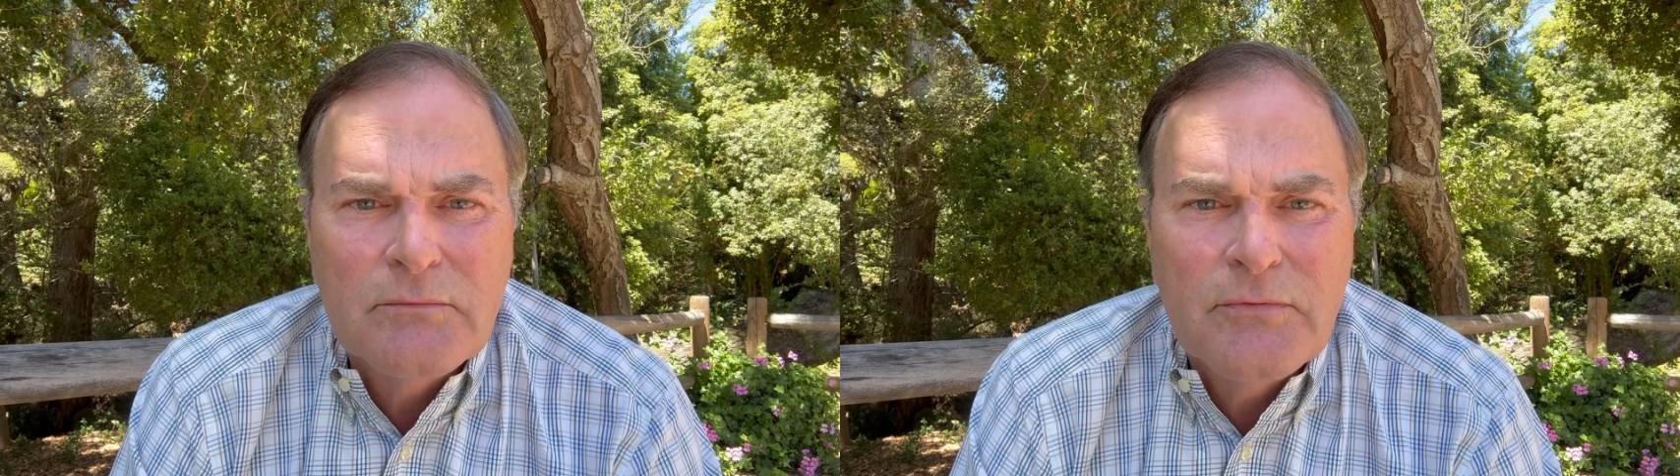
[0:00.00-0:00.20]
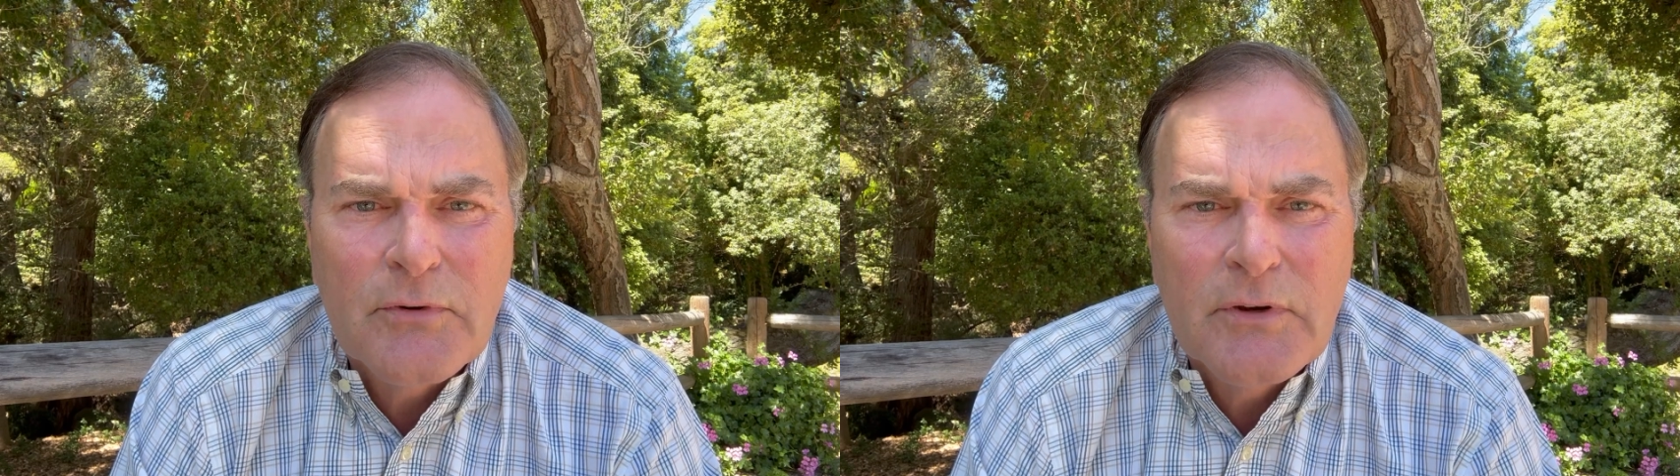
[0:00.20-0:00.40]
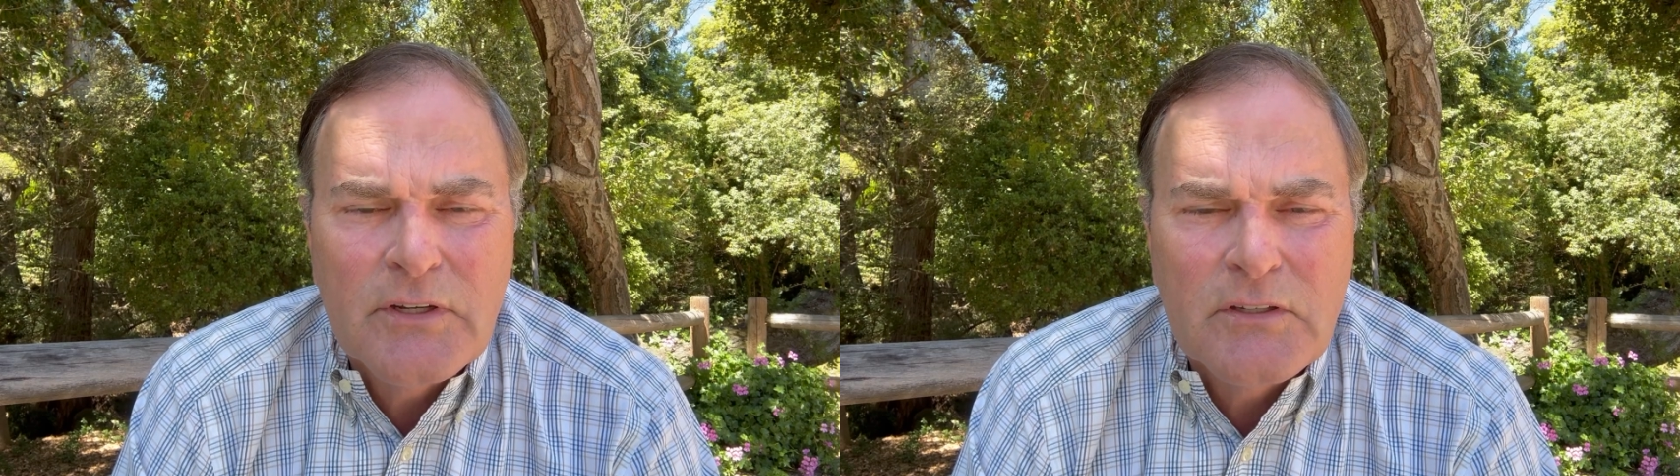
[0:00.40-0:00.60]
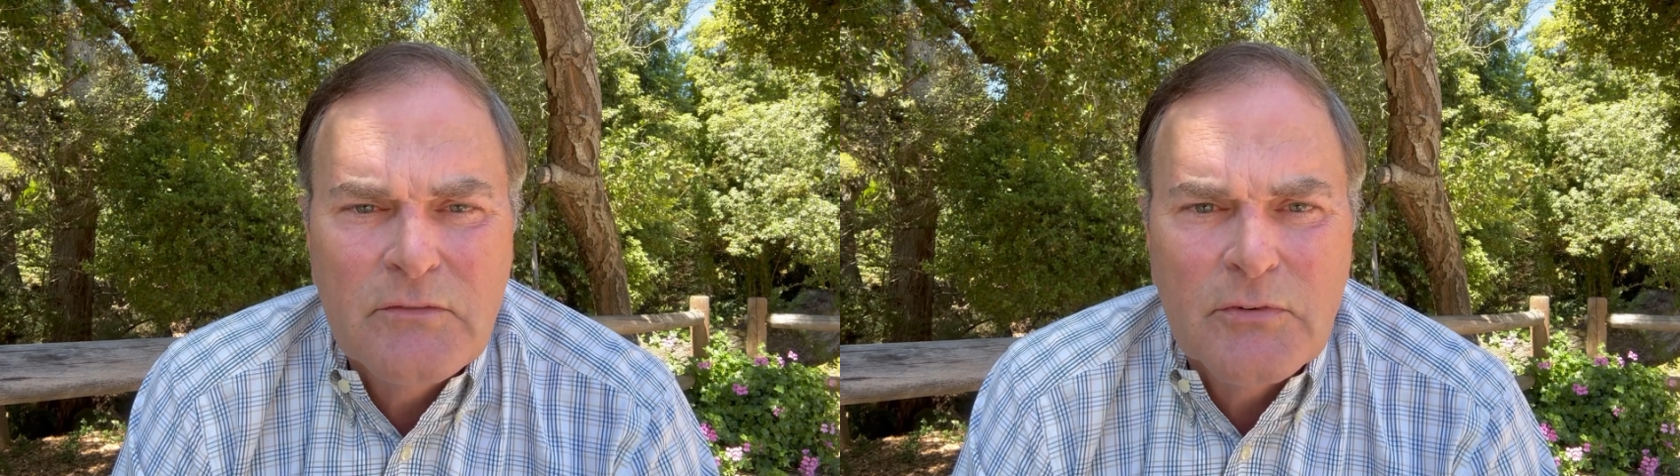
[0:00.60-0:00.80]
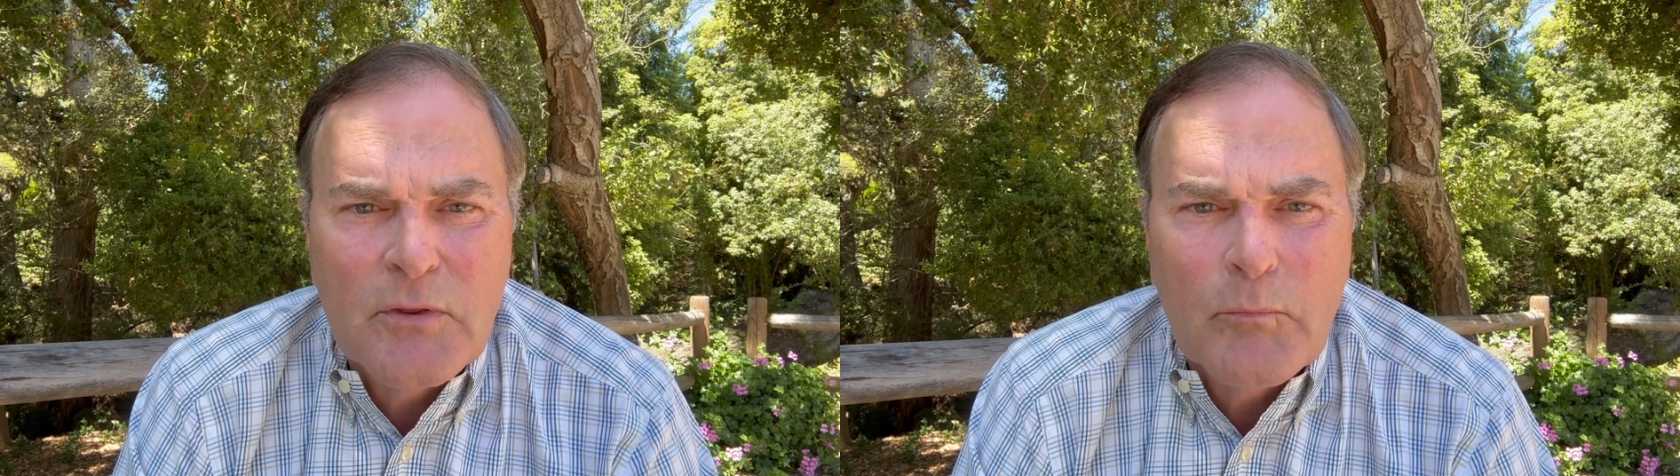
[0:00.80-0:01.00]
for
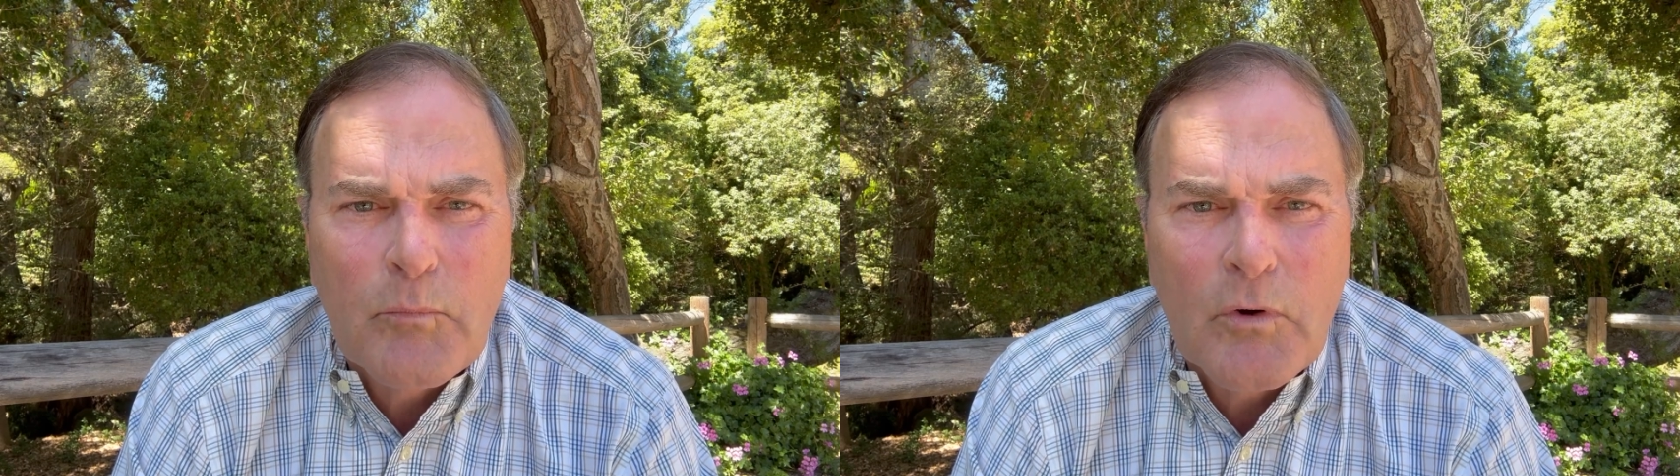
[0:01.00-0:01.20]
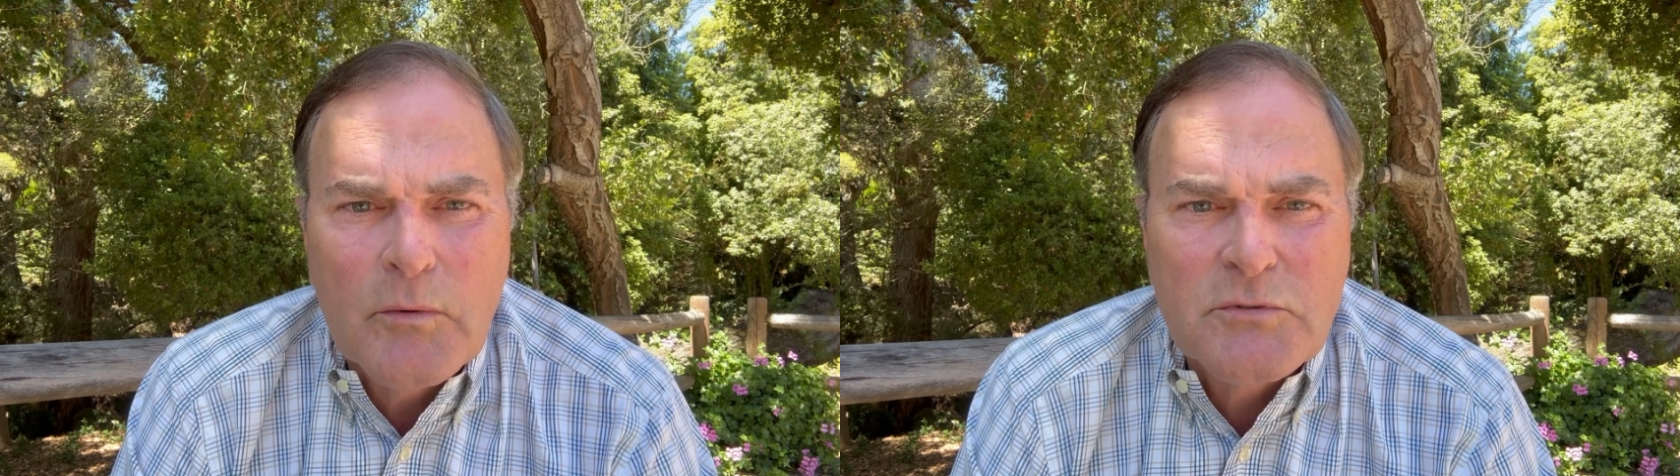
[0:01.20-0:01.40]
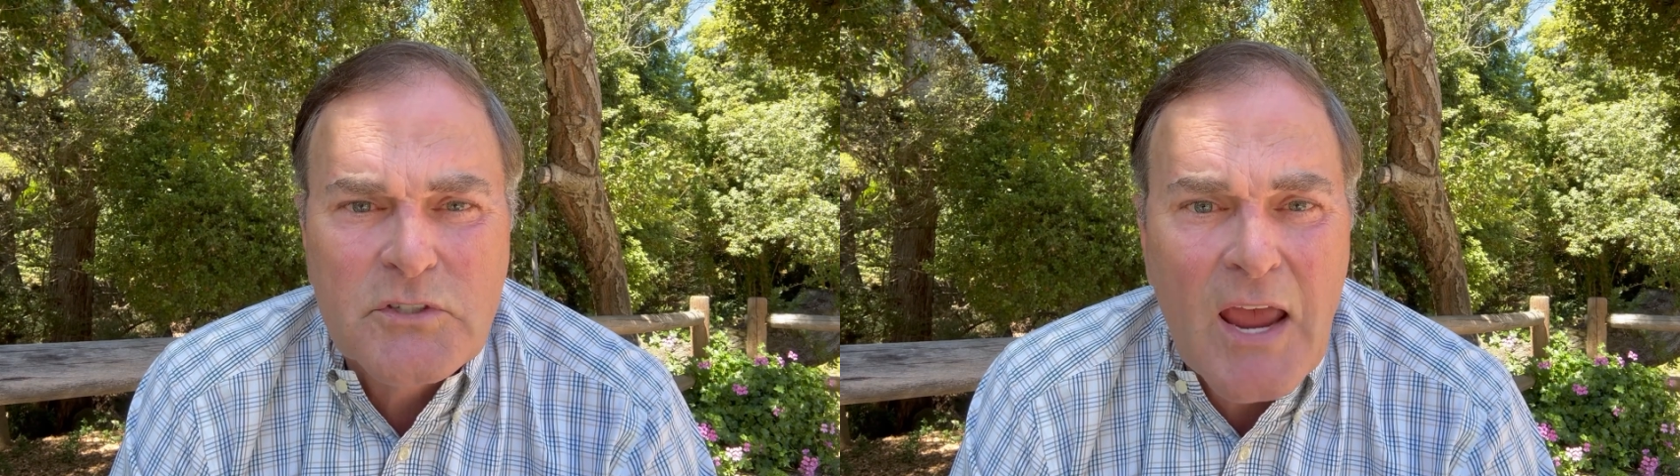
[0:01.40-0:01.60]
the worms